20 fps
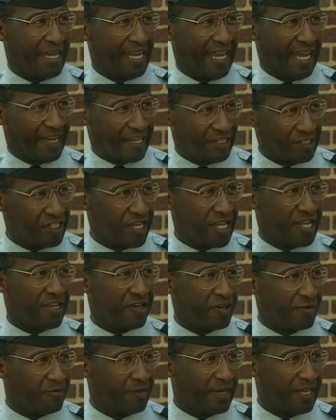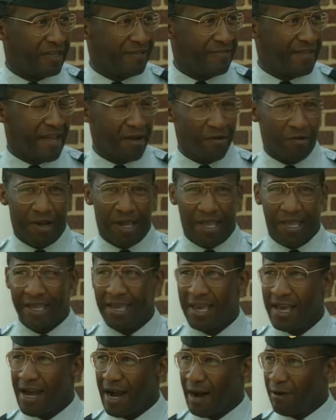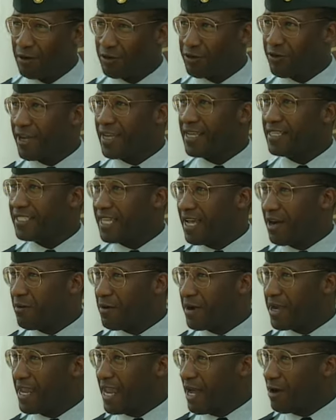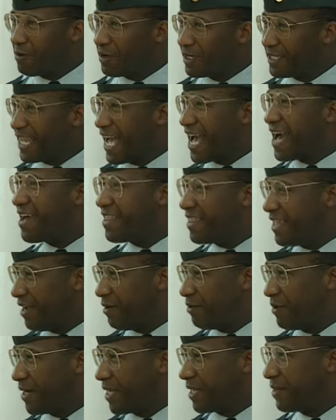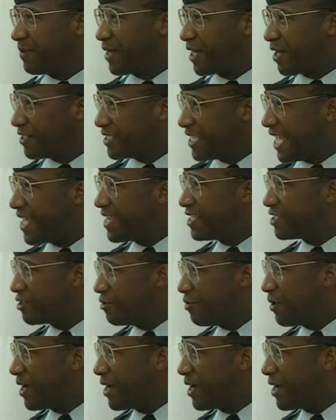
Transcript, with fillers: And I continue to believe that way, I will raise that way, and I will die that way, because that is the